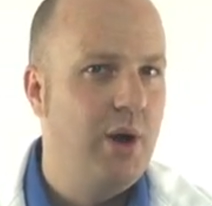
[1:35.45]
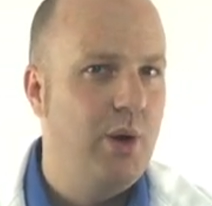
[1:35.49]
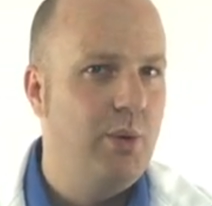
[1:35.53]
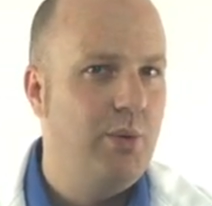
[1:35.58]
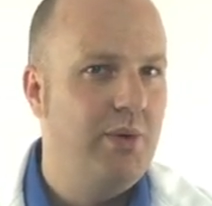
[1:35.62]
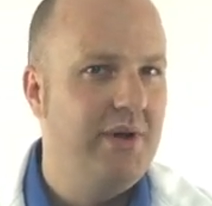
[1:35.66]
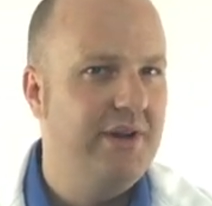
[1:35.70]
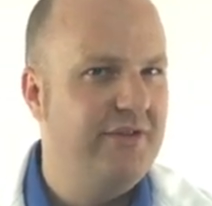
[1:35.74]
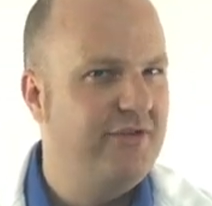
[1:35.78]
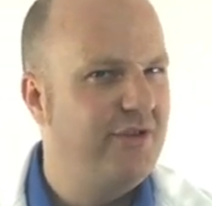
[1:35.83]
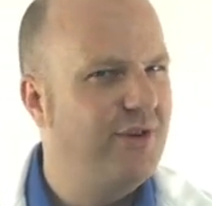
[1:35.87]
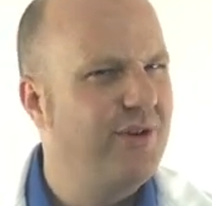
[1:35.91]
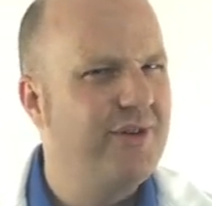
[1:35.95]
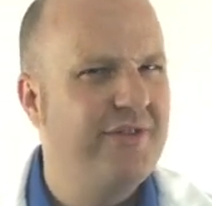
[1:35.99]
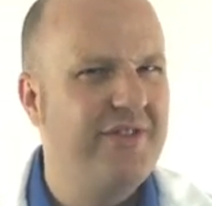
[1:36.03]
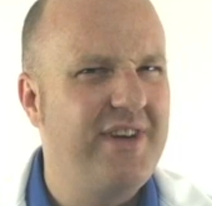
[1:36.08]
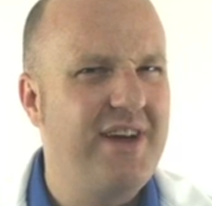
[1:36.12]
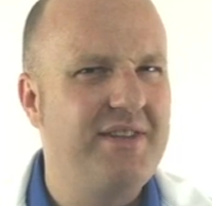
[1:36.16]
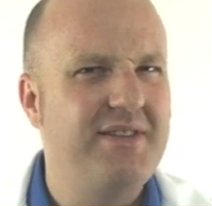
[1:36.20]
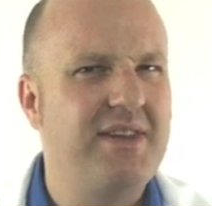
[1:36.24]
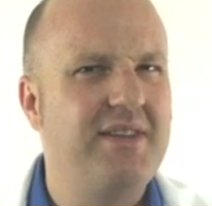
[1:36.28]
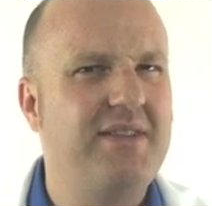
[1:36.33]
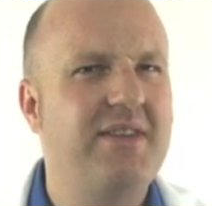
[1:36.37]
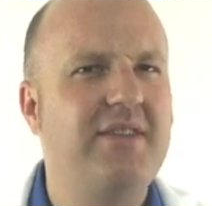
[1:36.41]
Well, it turns
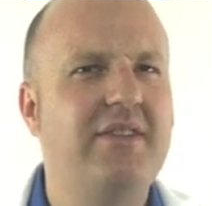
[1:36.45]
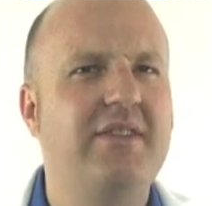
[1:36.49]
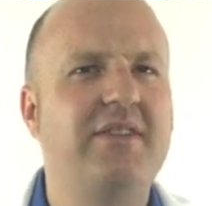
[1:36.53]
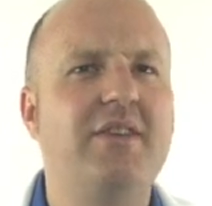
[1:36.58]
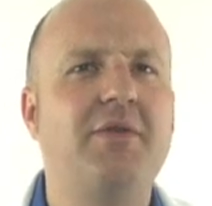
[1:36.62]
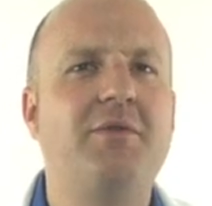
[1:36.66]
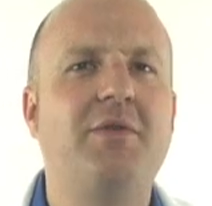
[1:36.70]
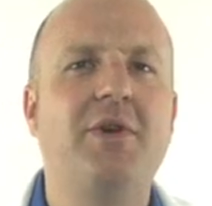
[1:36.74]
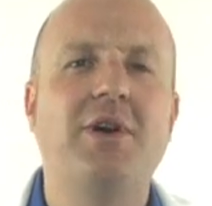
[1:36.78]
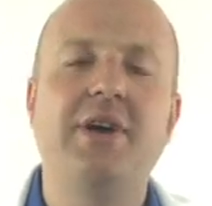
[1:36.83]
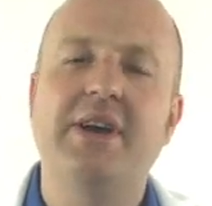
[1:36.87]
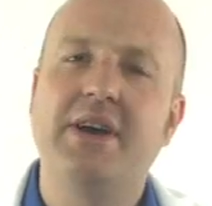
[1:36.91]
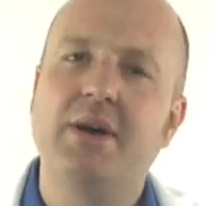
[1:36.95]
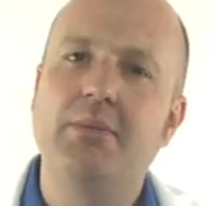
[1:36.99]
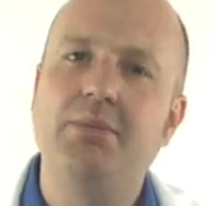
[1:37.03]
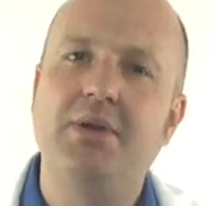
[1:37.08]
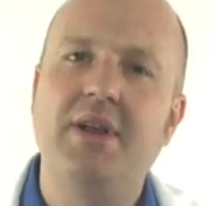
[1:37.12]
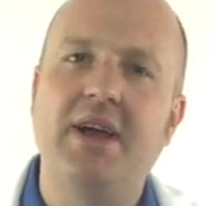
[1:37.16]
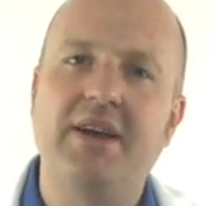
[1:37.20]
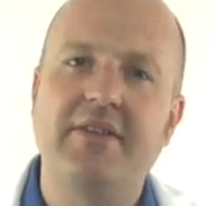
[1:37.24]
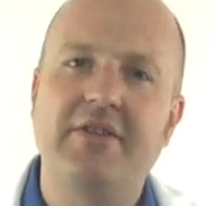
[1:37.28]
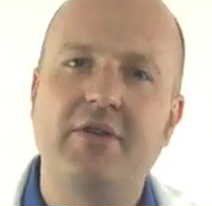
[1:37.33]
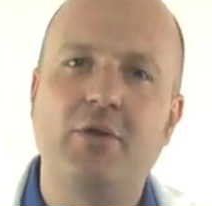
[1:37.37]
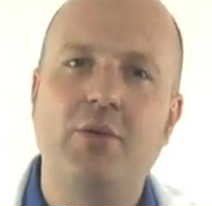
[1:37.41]
out that this is a very
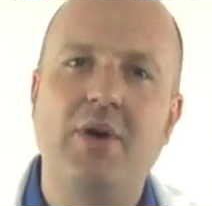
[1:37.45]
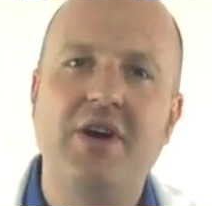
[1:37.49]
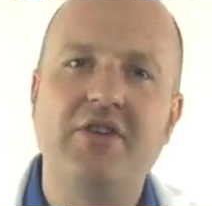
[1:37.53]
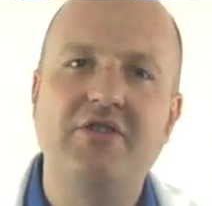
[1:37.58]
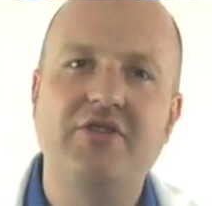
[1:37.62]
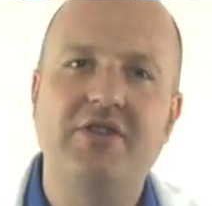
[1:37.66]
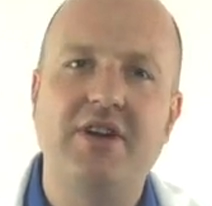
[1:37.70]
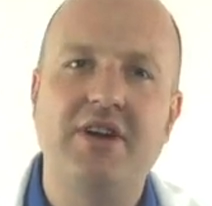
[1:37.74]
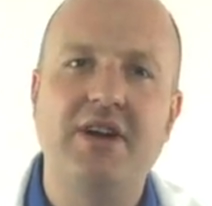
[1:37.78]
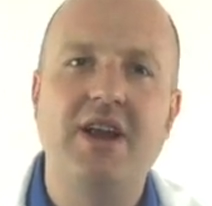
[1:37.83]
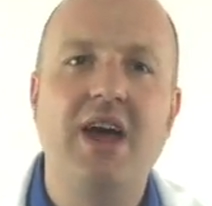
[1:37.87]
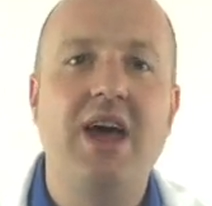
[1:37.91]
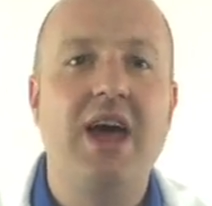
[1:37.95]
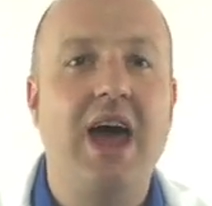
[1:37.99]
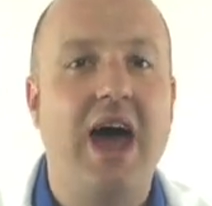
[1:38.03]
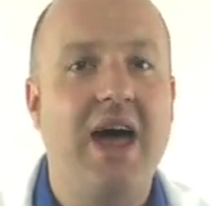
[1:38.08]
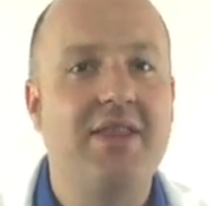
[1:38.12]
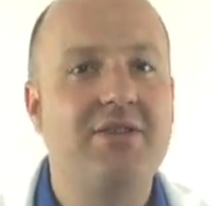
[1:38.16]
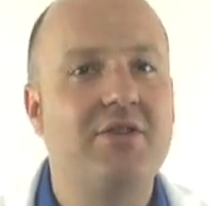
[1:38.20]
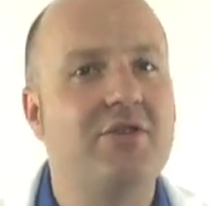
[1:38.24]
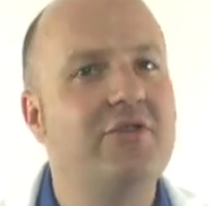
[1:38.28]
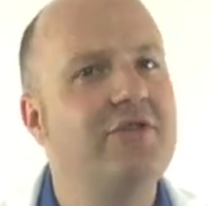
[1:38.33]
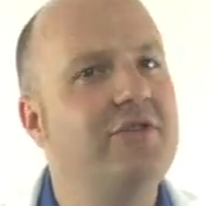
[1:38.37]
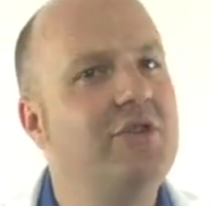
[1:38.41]
complex question,
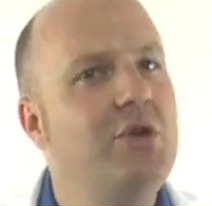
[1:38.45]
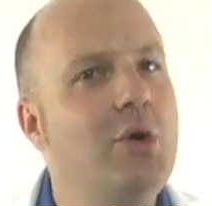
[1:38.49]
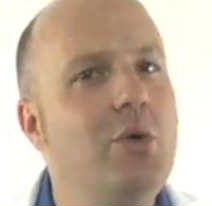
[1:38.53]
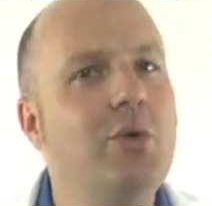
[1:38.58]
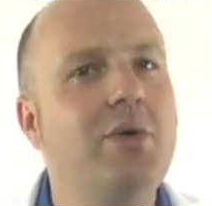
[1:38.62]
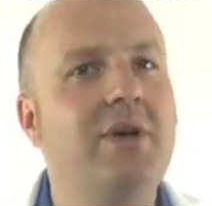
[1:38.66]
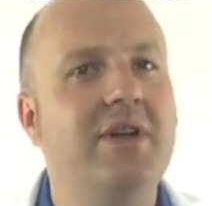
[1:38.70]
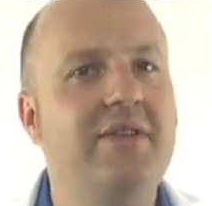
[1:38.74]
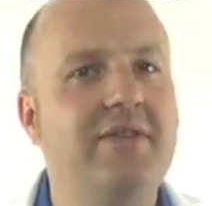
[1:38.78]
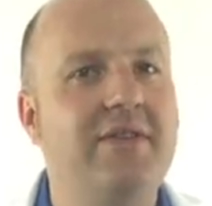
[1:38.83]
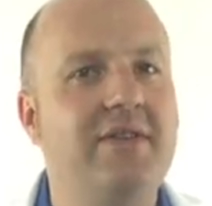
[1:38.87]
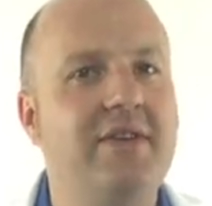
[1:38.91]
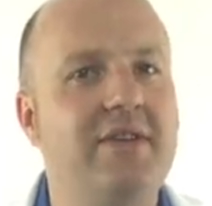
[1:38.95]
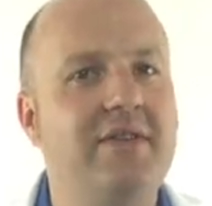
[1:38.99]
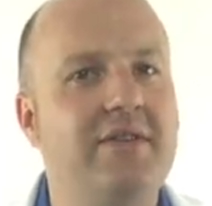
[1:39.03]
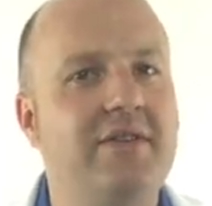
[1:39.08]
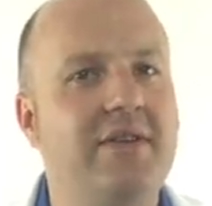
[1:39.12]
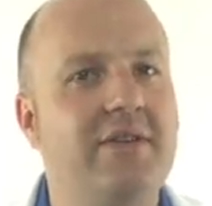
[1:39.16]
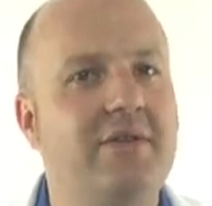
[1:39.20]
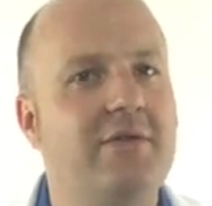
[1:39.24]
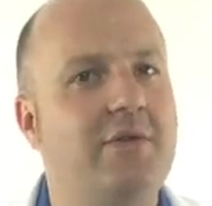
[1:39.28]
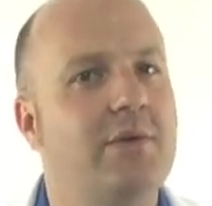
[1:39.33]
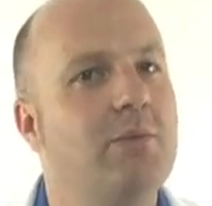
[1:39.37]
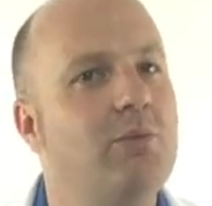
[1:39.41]
and there's no
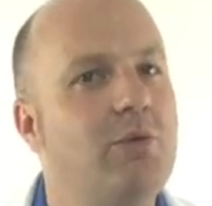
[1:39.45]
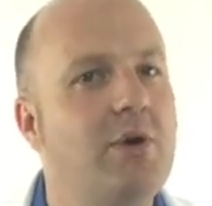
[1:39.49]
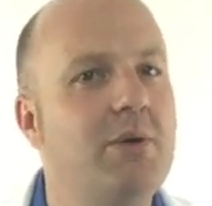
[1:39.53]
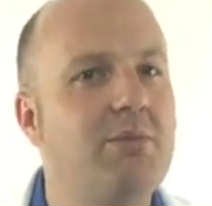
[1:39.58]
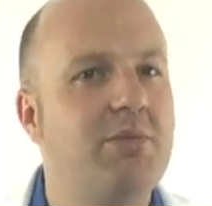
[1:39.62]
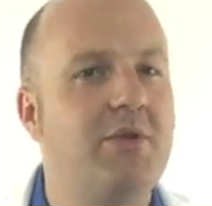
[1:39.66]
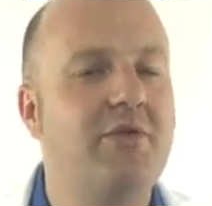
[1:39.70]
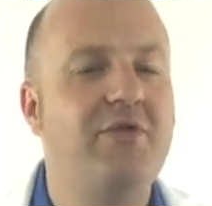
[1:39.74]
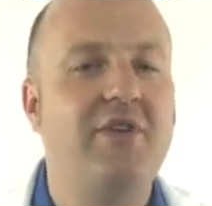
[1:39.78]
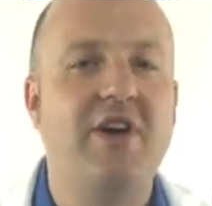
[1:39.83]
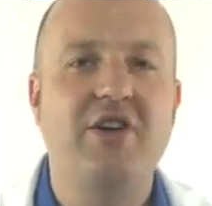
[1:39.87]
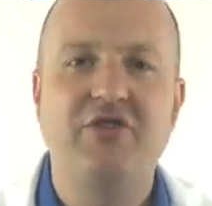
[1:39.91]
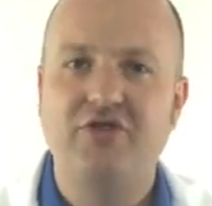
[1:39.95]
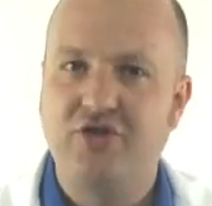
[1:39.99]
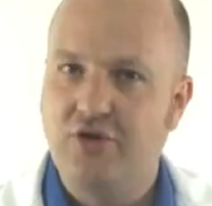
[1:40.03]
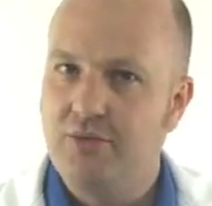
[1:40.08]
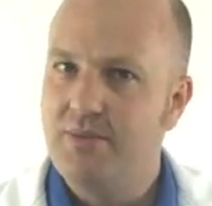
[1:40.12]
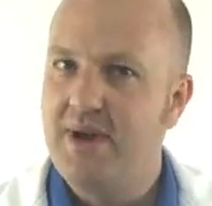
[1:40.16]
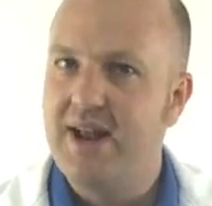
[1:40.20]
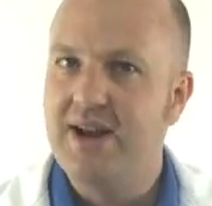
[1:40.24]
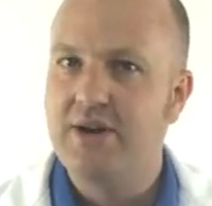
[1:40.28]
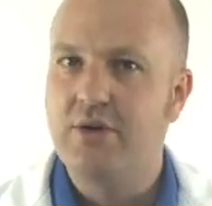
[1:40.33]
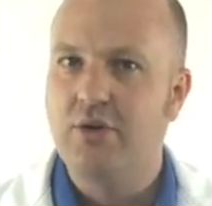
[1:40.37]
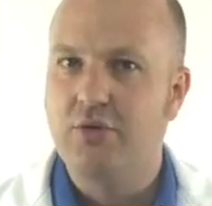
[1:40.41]
consensus from one professional
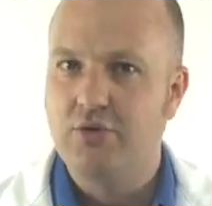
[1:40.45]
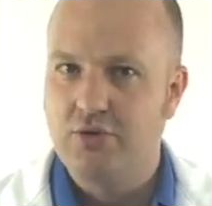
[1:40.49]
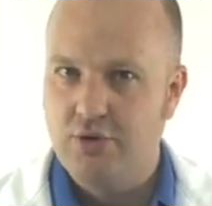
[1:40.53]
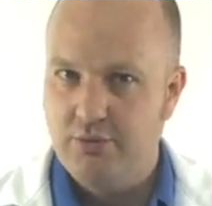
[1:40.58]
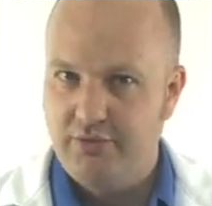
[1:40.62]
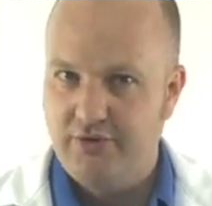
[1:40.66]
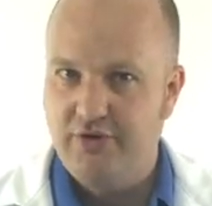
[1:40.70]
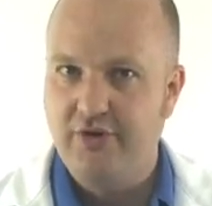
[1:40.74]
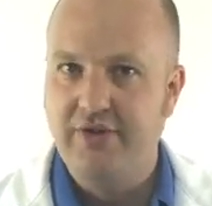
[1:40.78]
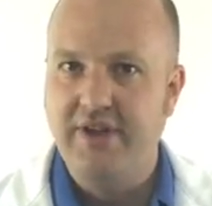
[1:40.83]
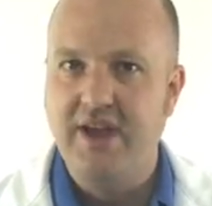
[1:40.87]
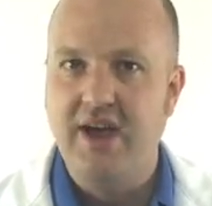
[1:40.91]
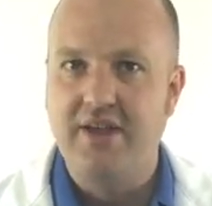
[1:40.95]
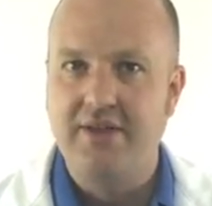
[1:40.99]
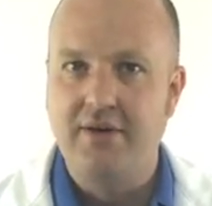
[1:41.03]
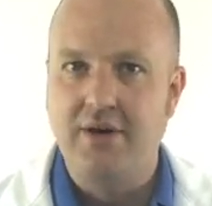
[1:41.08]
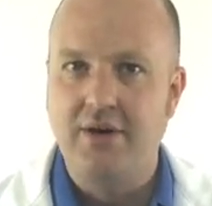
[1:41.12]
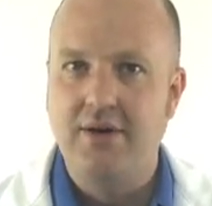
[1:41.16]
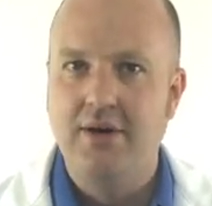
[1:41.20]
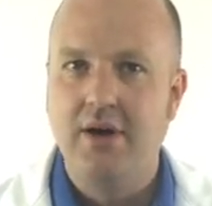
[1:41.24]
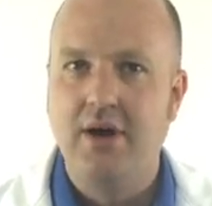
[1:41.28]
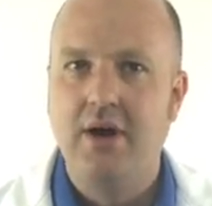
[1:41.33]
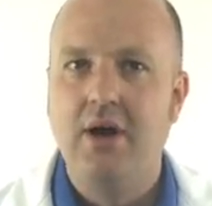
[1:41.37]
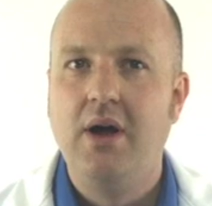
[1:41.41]
medical group to the other.